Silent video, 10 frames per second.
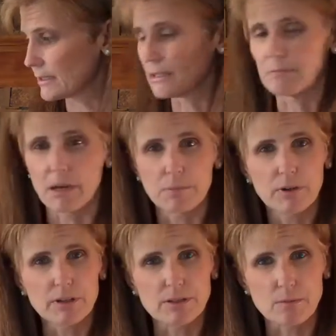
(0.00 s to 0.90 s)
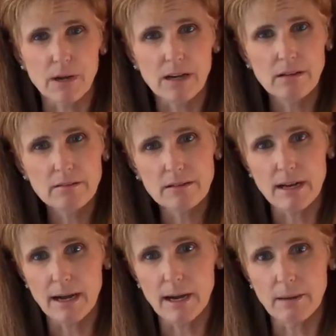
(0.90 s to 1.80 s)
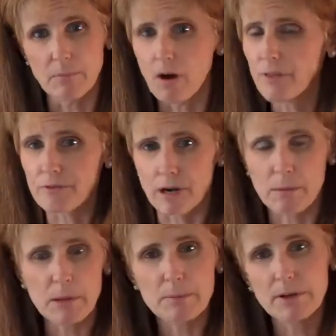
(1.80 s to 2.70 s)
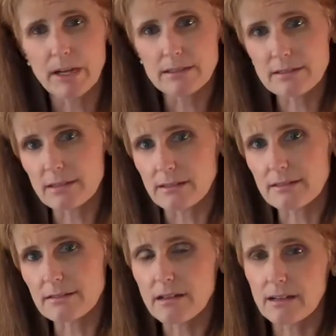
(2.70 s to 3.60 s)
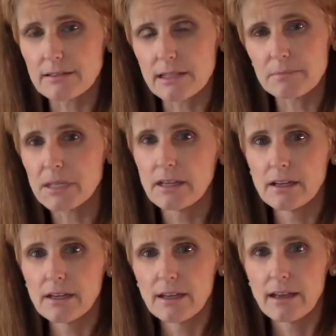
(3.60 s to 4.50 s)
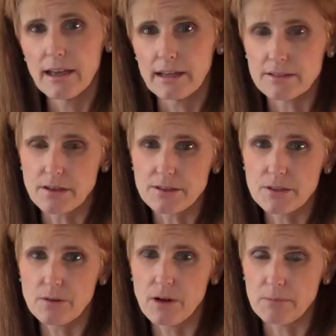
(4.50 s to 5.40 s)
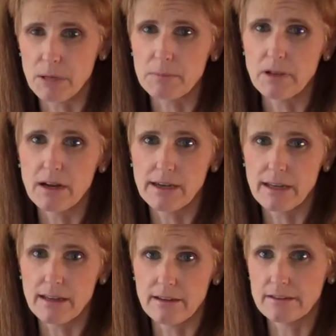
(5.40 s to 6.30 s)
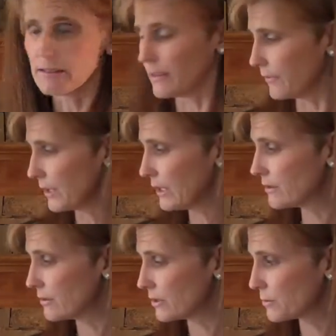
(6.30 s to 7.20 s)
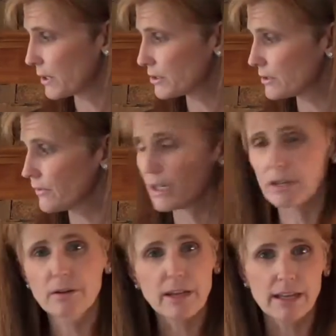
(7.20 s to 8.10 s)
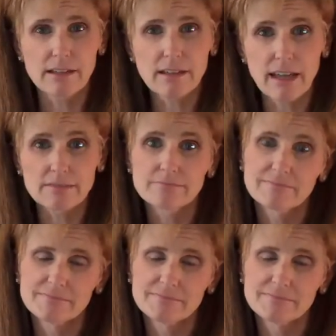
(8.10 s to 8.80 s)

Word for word: It's in my book as well. Um, all throughout my book, I discuss this concept and it's also on my blog, and if you need to, just watch this video again and again.